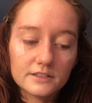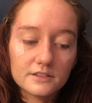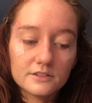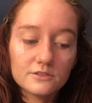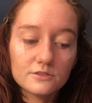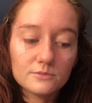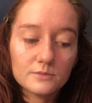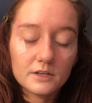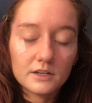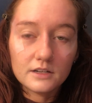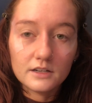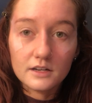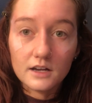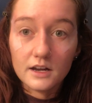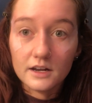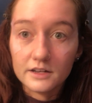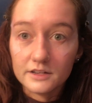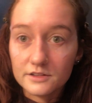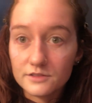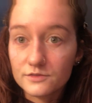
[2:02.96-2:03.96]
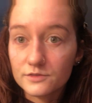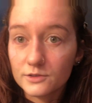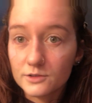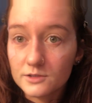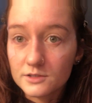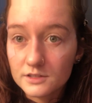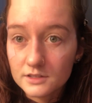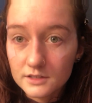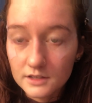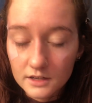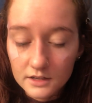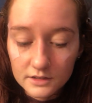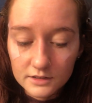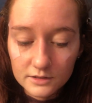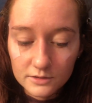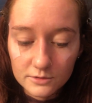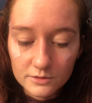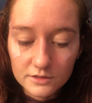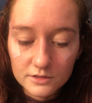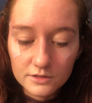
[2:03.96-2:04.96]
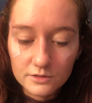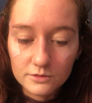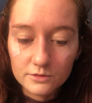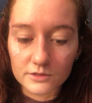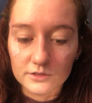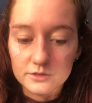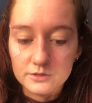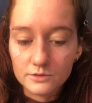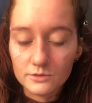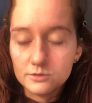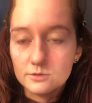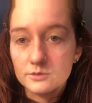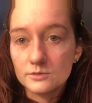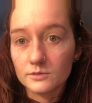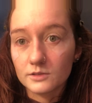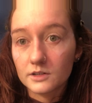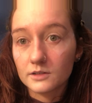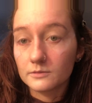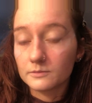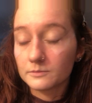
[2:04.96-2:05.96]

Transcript: to do my eyes first. I used to do